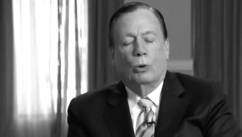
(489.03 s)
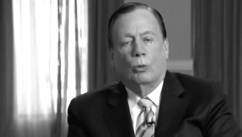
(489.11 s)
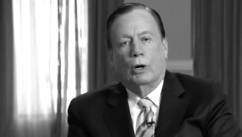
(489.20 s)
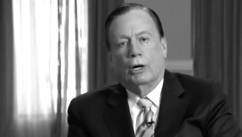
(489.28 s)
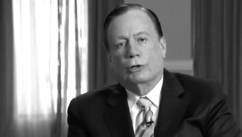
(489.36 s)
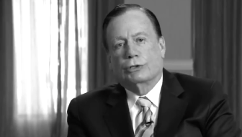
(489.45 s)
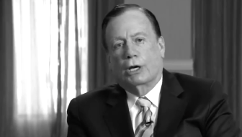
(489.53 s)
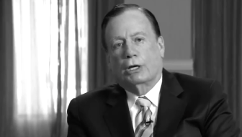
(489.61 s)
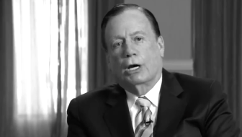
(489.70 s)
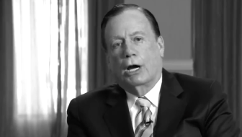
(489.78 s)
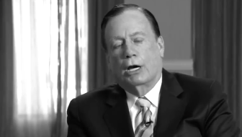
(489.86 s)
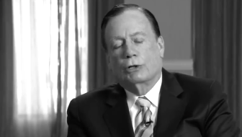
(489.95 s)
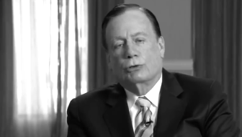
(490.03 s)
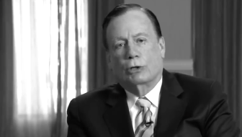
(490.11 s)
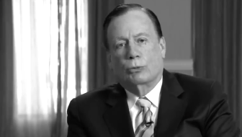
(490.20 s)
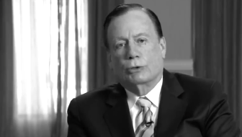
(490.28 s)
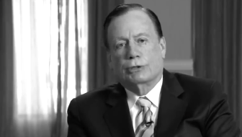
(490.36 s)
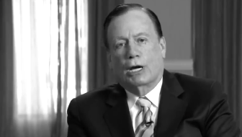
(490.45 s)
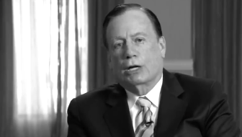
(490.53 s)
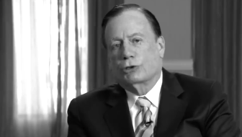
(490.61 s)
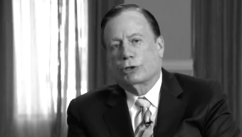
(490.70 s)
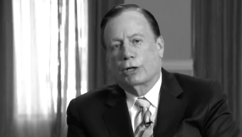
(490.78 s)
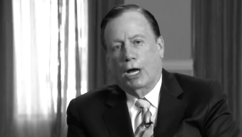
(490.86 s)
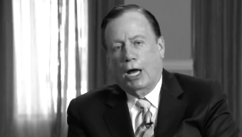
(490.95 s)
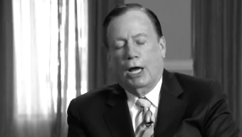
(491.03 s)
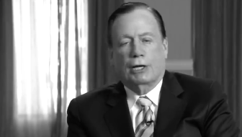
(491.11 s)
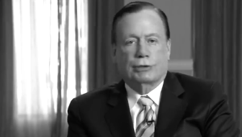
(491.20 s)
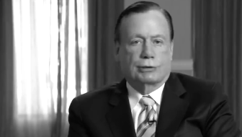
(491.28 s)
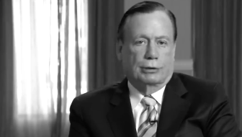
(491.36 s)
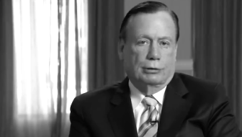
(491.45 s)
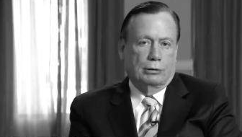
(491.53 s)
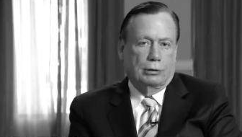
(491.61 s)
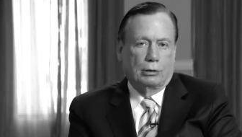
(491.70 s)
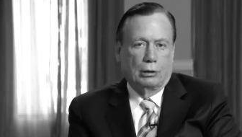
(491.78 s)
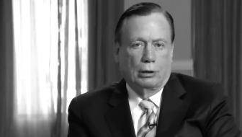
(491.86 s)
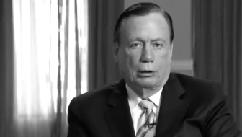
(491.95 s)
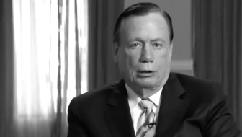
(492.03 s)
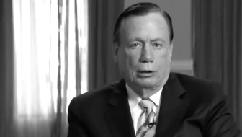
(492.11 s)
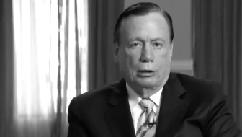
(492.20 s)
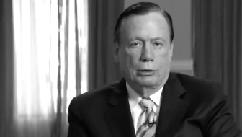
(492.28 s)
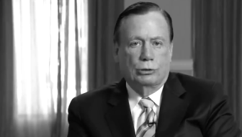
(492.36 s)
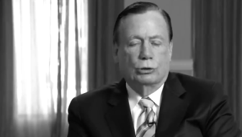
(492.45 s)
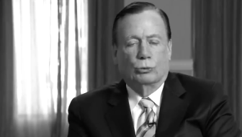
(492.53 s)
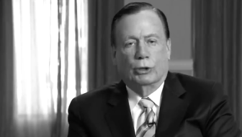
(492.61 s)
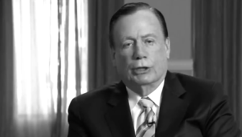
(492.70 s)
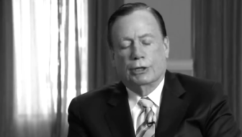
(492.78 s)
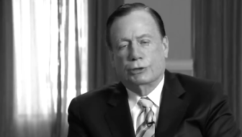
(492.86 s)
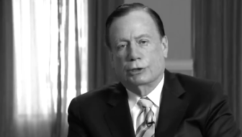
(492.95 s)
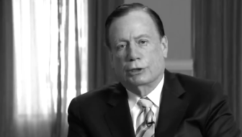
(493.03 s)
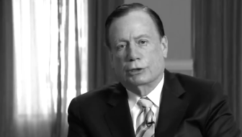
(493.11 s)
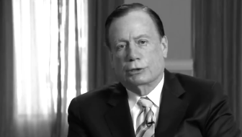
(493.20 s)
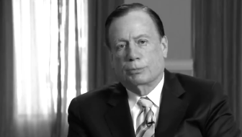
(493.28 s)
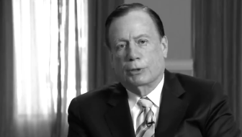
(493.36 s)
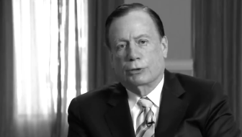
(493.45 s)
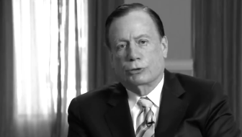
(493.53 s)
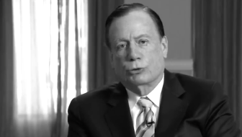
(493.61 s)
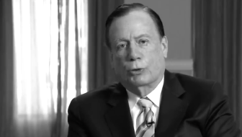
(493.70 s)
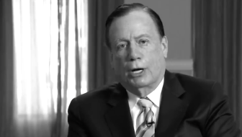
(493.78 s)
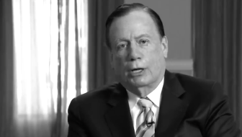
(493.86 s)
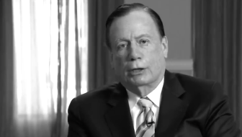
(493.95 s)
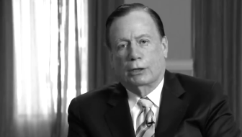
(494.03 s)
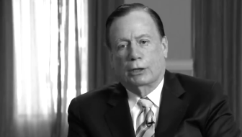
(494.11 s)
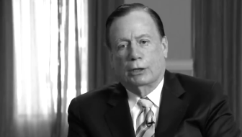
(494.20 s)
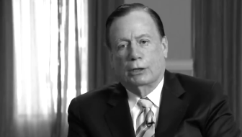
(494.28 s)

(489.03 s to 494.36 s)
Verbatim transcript: where psychiatry was actually hostile to religion and spirituality.